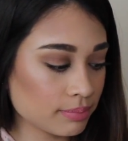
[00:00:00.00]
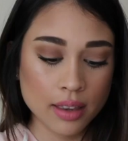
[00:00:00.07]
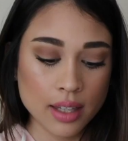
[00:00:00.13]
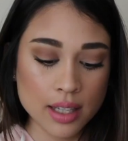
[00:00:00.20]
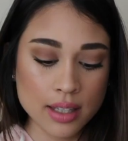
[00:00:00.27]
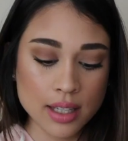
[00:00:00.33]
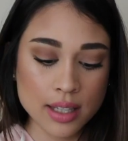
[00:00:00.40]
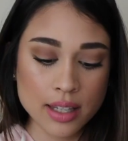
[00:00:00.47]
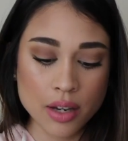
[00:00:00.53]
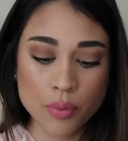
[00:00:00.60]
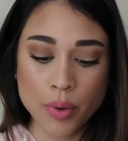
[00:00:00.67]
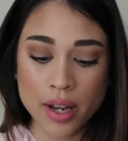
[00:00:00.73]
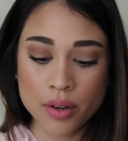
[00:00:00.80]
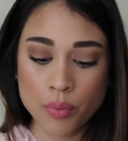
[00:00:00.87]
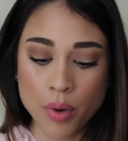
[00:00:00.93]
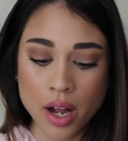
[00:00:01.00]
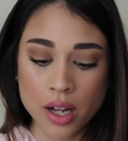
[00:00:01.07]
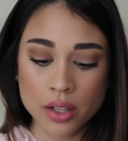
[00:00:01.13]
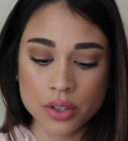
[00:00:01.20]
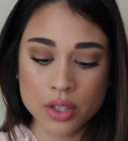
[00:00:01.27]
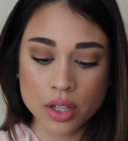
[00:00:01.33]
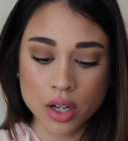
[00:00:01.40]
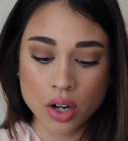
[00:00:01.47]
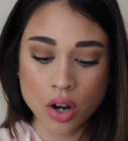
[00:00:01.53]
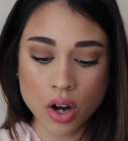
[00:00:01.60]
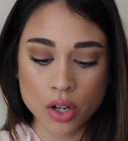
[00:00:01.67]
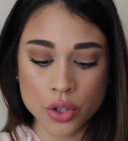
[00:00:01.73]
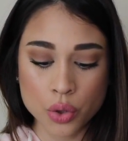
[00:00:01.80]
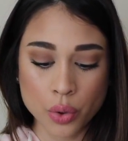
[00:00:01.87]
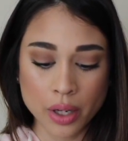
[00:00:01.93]
This is the Wet n Wild
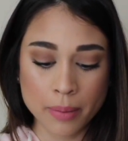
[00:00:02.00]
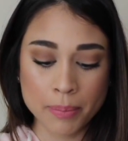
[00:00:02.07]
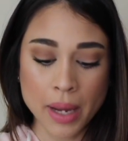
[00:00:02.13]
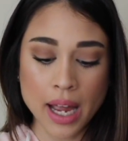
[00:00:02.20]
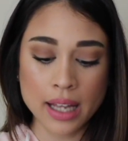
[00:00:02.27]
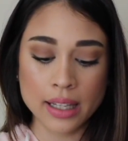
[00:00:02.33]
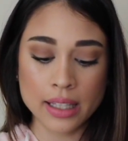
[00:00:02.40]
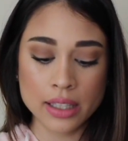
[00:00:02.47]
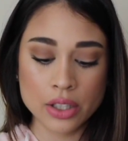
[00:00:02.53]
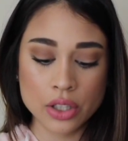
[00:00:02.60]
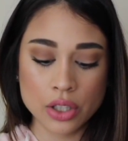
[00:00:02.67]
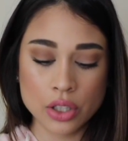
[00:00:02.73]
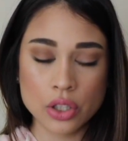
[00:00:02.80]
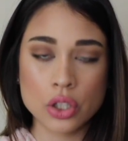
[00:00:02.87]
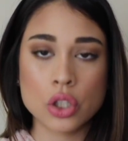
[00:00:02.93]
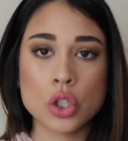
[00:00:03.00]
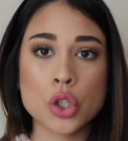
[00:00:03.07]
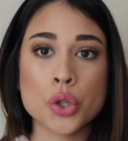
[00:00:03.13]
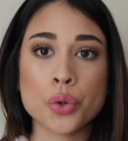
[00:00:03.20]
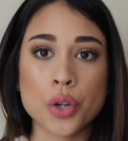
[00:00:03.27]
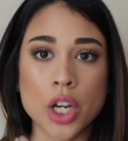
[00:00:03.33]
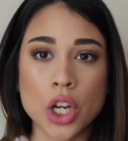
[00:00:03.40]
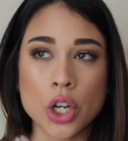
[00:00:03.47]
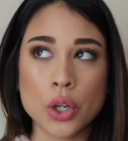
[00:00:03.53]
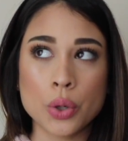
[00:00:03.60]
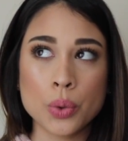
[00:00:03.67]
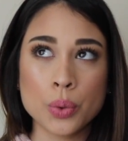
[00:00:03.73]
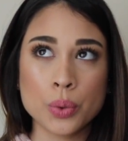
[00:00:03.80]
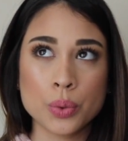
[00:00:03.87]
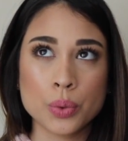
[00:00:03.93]
Contouring Palette
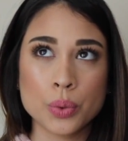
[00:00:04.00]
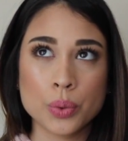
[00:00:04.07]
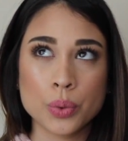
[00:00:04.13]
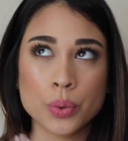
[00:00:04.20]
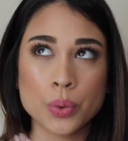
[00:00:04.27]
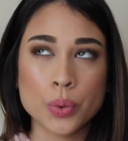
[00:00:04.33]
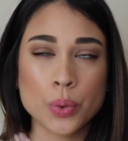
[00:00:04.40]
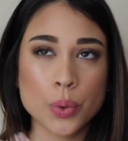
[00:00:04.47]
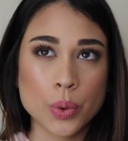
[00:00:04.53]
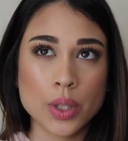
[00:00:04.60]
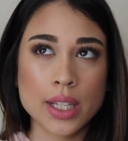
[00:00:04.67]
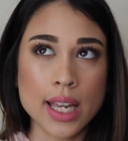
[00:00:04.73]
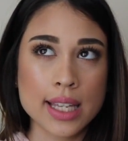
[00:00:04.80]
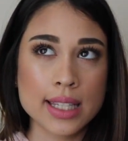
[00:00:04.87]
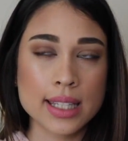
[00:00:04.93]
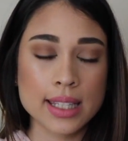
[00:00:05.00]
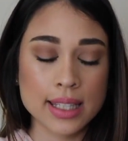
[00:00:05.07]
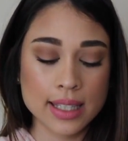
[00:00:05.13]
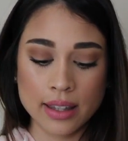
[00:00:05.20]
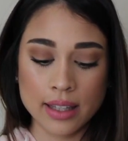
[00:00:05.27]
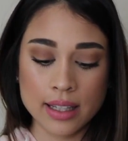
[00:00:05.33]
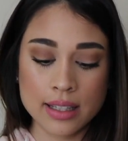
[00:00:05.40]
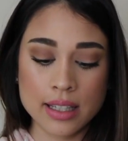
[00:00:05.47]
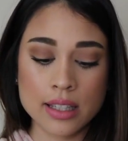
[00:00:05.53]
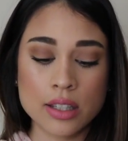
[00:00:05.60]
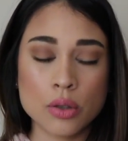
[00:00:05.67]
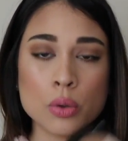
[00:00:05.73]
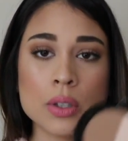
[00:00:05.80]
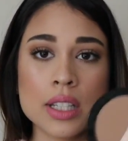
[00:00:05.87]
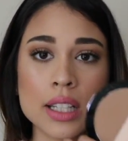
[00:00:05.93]
Trio. Yes. This is
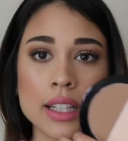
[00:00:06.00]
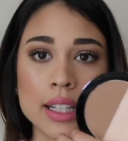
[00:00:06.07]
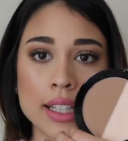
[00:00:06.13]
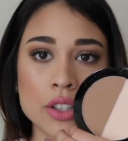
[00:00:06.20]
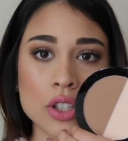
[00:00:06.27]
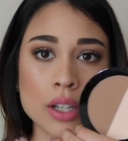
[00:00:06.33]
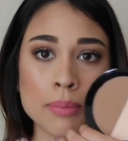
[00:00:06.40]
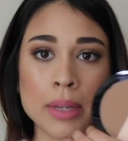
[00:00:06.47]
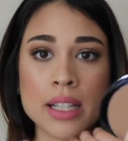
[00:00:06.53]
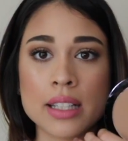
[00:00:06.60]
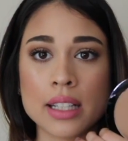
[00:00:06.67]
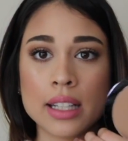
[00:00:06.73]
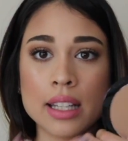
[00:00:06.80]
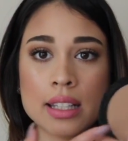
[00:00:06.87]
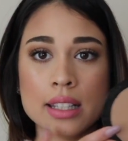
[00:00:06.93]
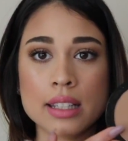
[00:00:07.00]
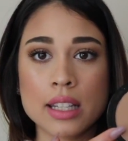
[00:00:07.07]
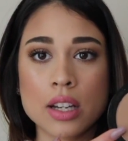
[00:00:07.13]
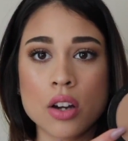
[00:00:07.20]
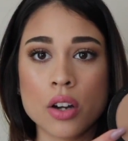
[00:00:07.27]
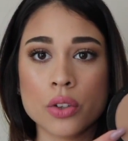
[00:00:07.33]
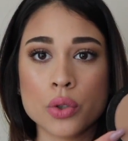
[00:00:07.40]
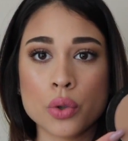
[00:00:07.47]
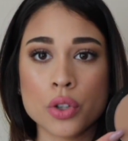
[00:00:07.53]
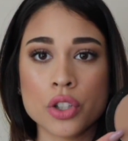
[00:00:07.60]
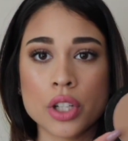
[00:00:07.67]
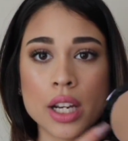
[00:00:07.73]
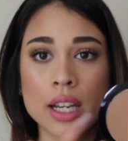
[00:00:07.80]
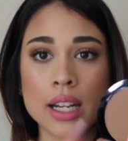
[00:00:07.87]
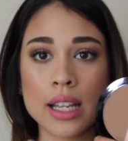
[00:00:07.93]
Dulce de Leche. Basically, this is the contour
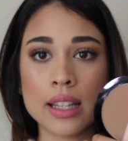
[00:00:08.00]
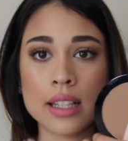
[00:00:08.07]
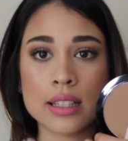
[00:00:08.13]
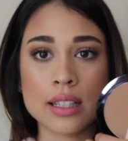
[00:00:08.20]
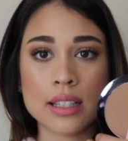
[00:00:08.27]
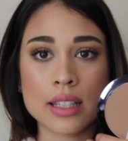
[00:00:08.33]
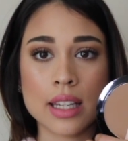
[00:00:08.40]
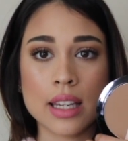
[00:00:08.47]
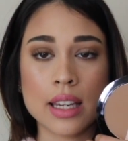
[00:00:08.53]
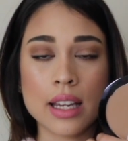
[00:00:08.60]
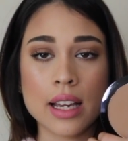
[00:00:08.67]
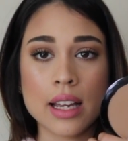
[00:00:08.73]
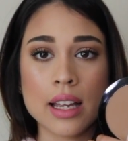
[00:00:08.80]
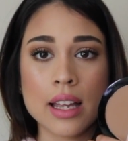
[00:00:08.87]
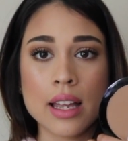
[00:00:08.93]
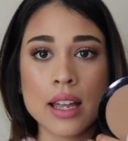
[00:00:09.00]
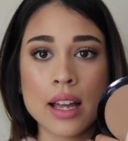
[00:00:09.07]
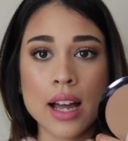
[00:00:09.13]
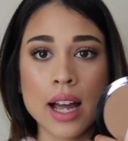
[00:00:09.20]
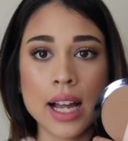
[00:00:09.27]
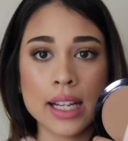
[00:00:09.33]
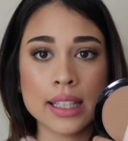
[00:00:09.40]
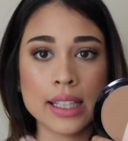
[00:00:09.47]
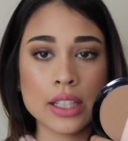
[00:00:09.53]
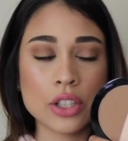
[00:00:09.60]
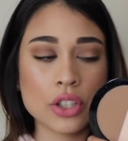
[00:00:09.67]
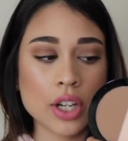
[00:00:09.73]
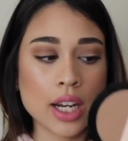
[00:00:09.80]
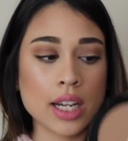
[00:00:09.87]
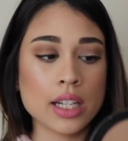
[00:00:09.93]
shade and this is the highlight
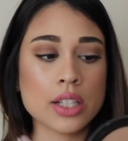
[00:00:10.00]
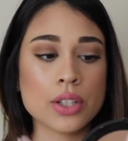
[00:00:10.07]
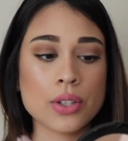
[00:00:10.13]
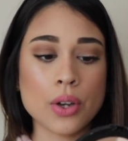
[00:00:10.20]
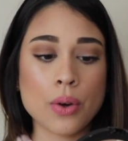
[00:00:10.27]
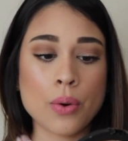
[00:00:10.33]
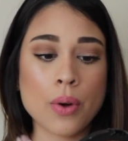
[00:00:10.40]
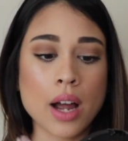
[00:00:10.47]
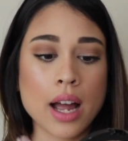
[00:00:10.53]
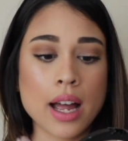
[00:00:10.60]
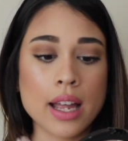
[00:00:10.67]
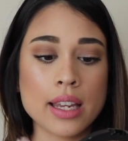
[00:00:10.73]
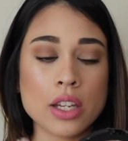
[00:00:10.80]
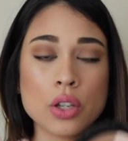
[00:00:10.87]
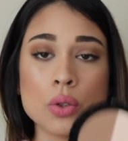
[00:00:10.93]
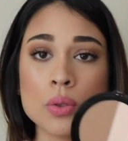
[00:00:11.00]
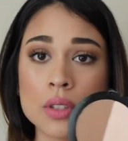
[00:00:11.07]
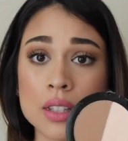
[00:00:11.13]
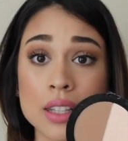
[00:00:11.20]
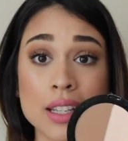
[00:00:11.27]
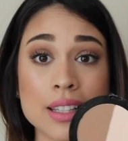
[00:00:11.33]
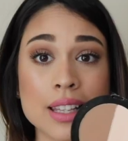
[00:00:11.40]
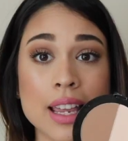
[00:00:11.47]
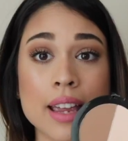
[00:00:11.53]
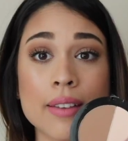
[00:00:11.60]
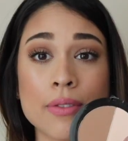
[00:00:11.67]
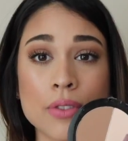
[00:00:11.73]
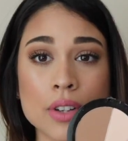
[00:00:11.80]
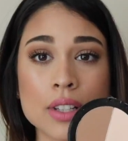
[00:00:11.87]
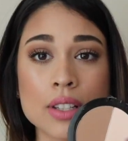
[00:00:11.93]
shade. So I use this
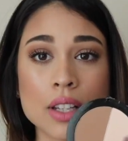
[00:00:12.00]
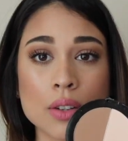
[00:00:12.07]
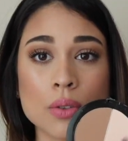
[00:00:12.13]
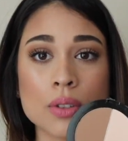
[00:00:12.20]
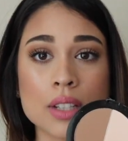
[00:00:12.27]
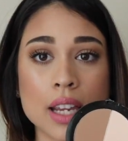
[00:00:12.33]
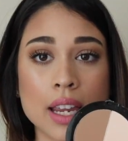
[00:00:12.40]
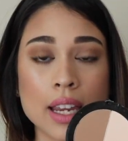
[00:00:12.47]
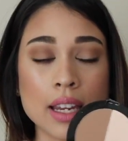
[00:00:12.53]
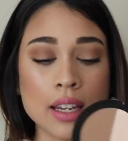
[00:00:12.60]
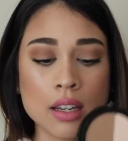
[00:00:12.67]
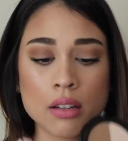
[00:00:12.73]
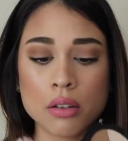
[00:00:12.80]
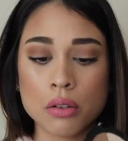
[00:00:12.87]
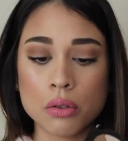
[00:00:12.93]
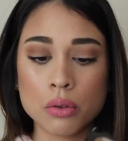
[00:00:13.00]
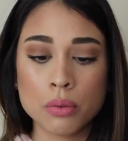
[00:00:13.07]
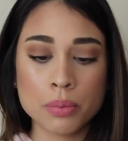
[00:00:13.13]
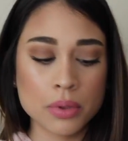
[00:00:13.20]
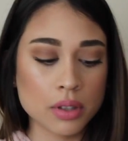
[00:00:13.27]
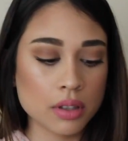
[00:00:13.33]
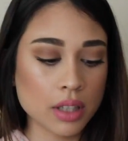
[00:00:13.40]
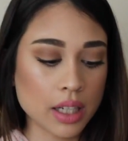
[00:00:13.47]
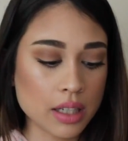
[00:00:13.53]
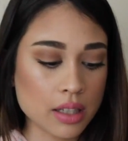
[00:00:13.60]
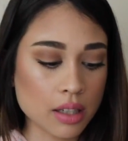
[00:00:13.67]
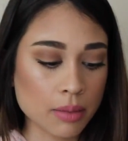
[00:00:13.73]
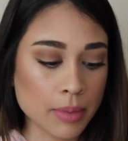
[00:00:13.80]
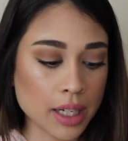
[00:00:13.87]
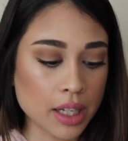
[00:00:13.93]
every single day. Oops, I
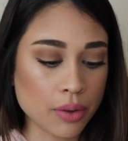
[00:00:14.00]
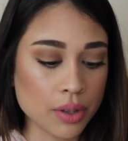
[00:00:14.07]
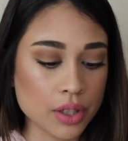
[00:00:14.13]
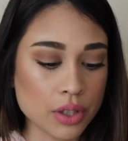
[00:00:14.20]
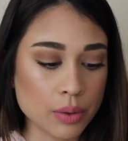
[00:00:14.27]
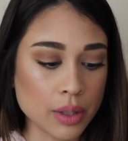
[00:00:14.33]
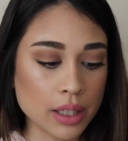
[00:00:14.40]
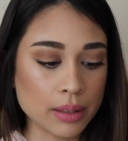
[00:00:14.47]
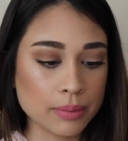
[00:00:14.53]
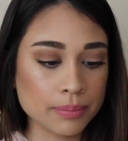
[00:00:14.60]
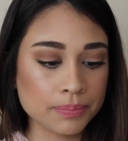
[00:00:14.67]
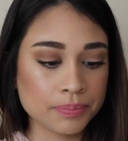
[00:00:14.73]
dug my nail into it.